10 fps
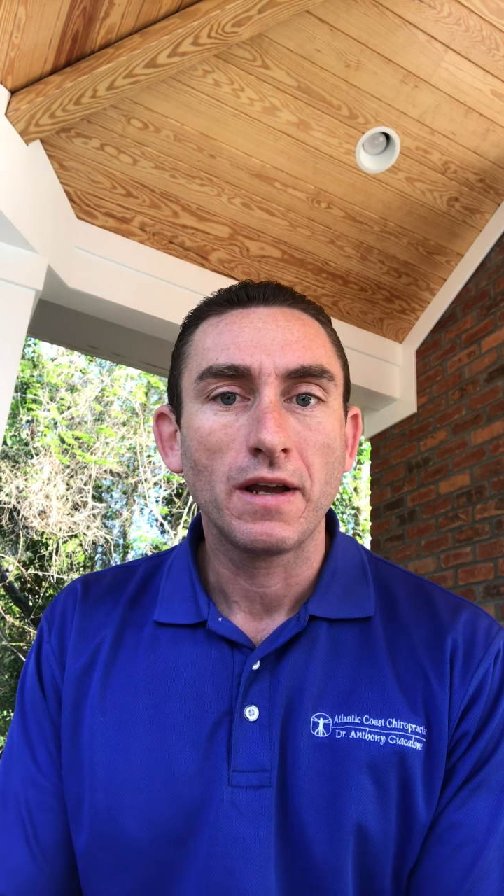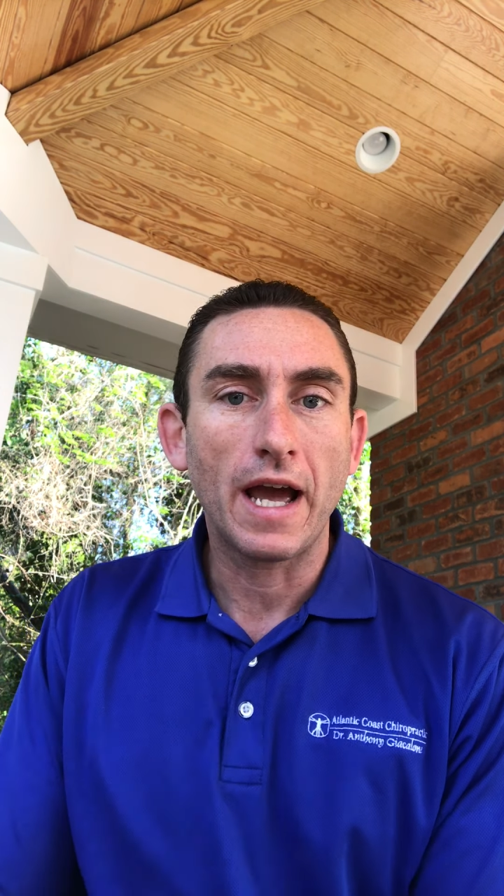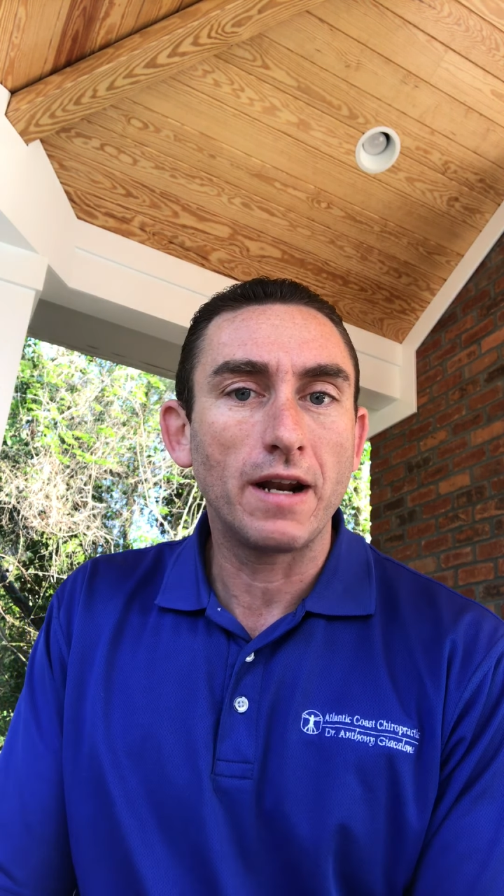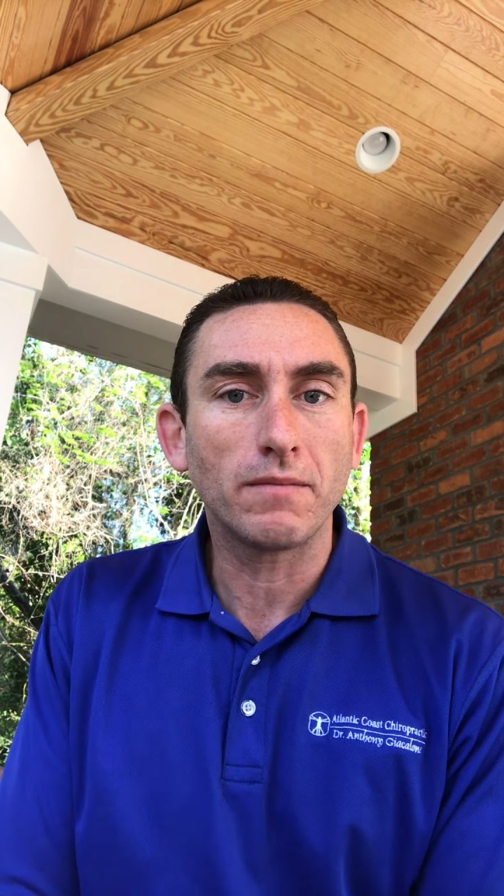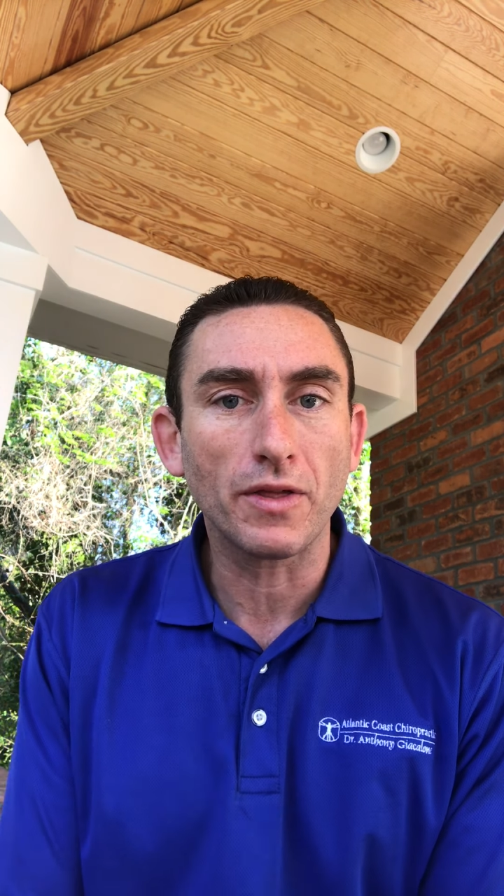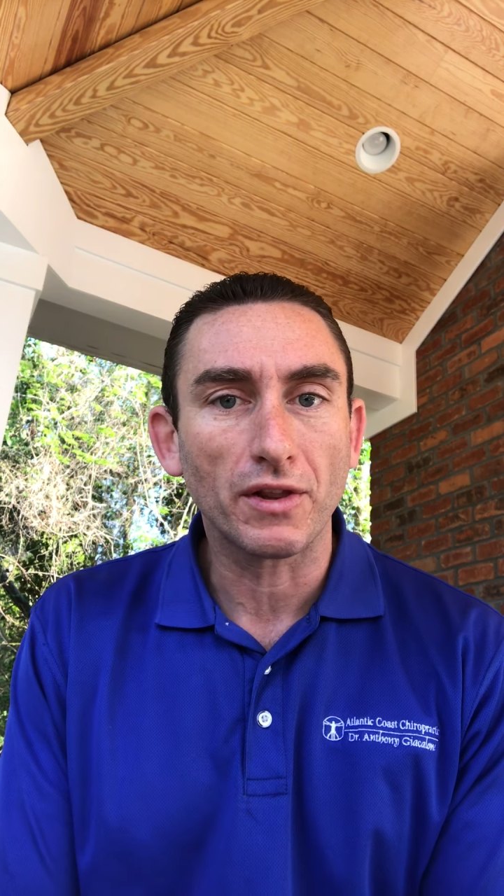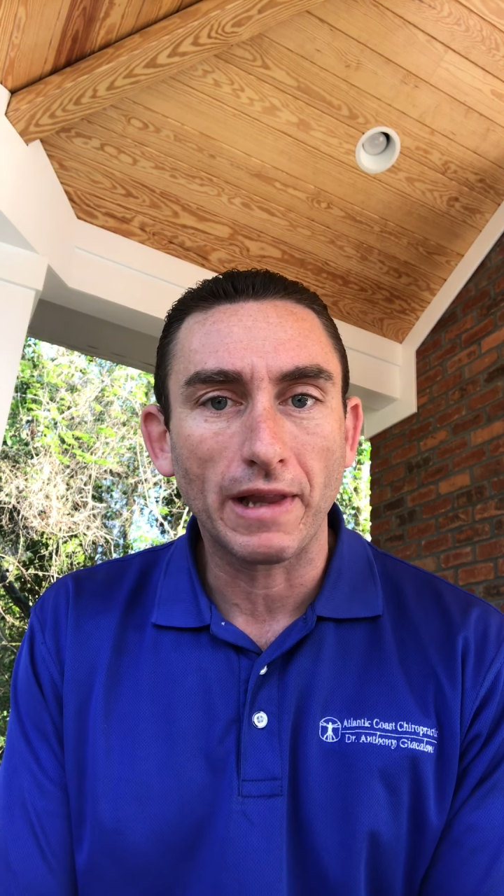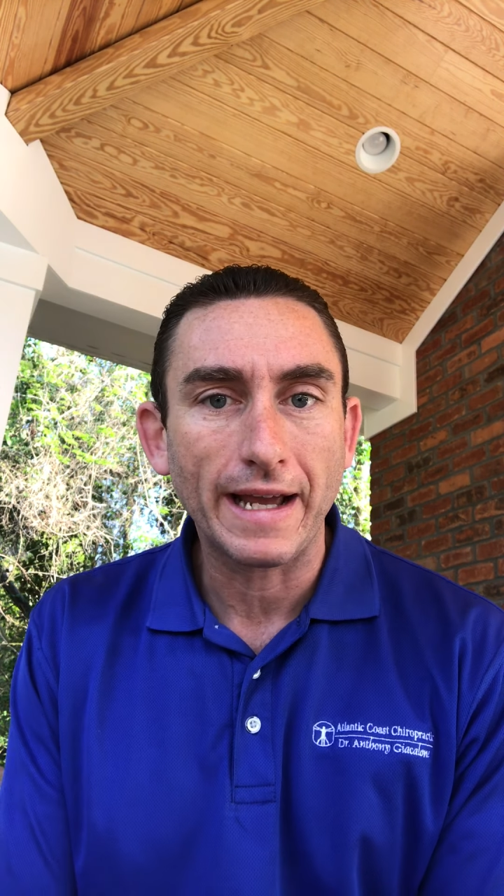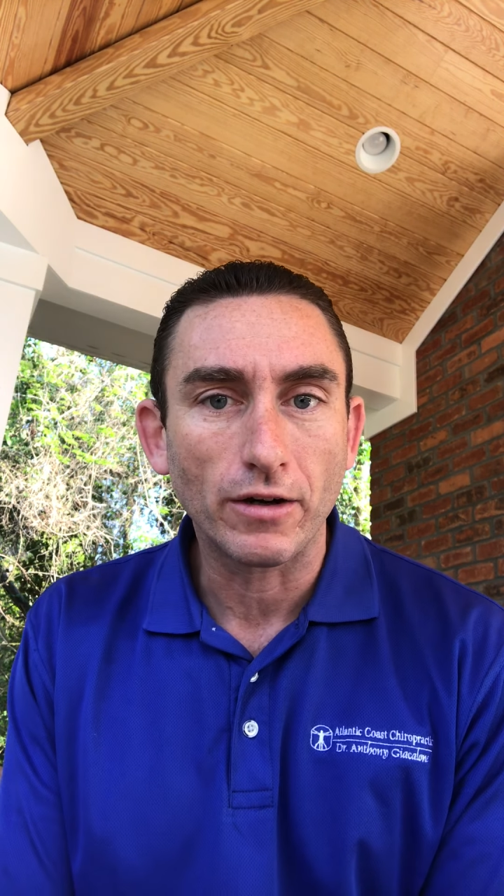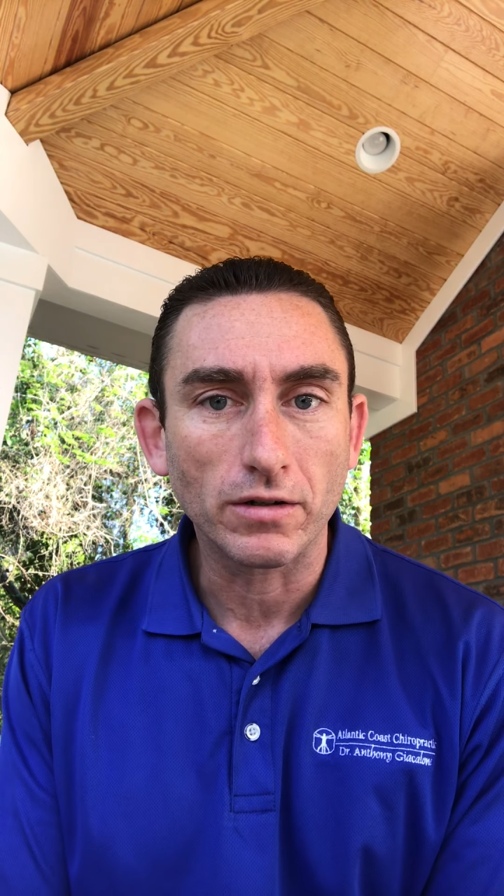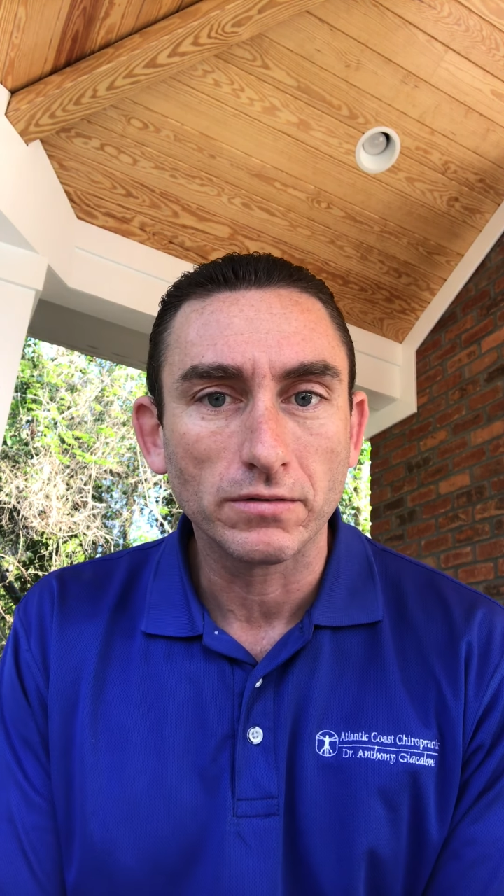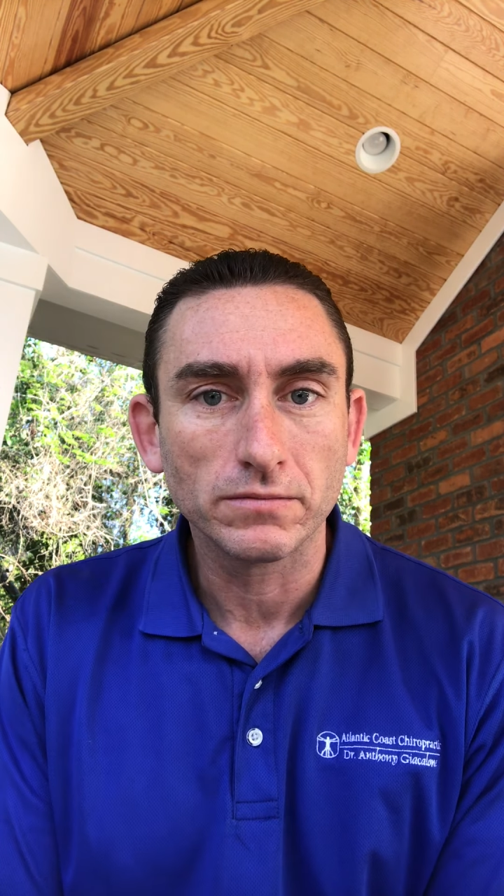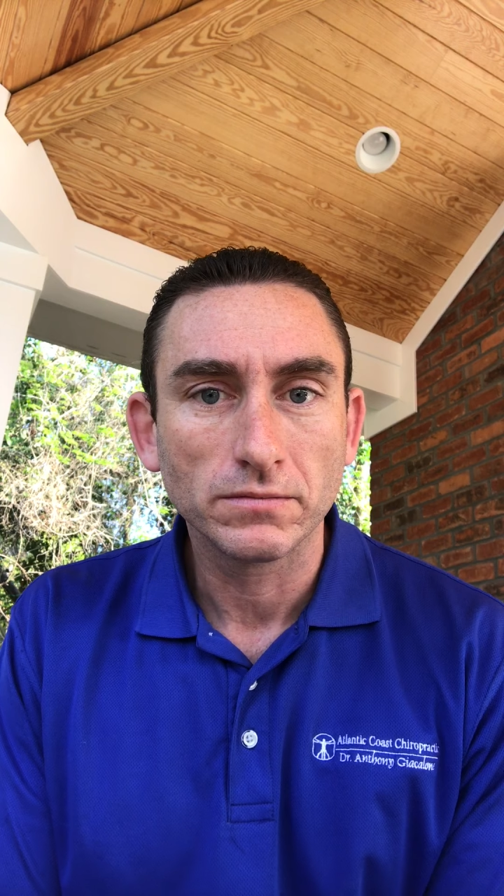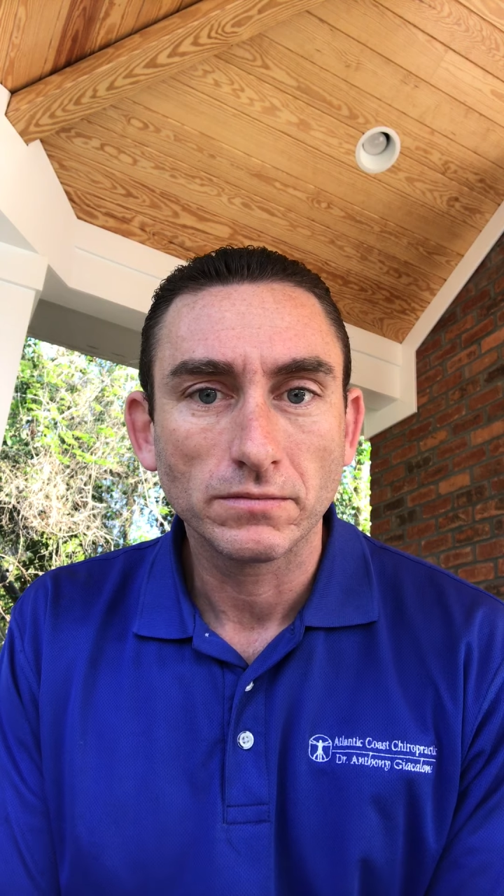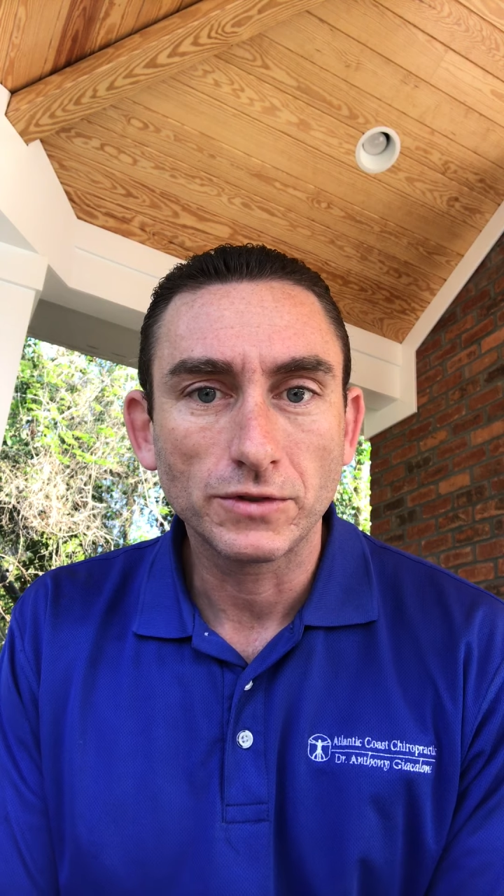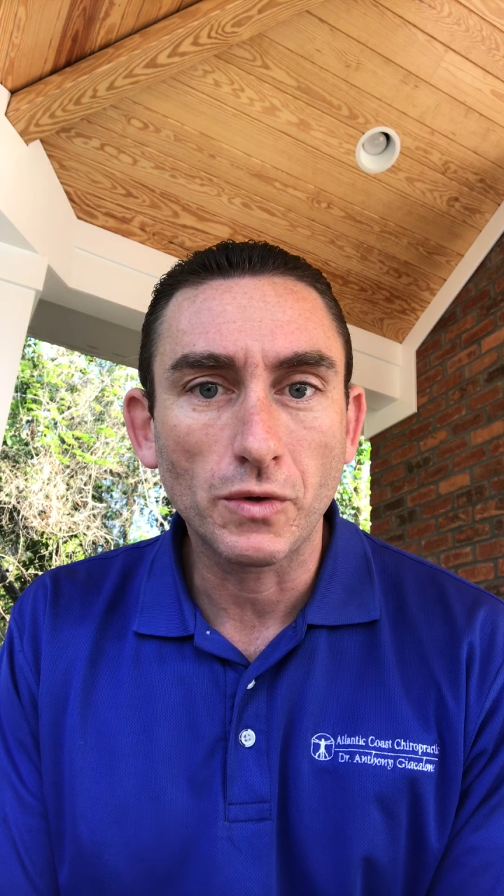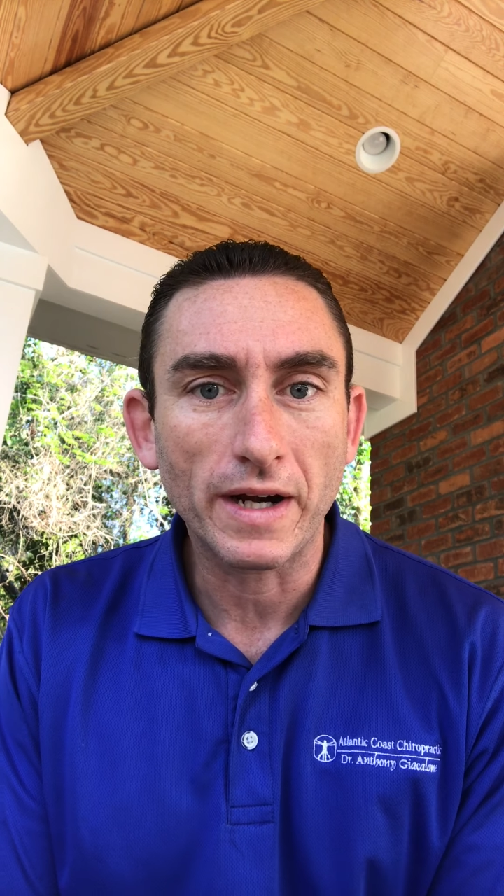and a month later you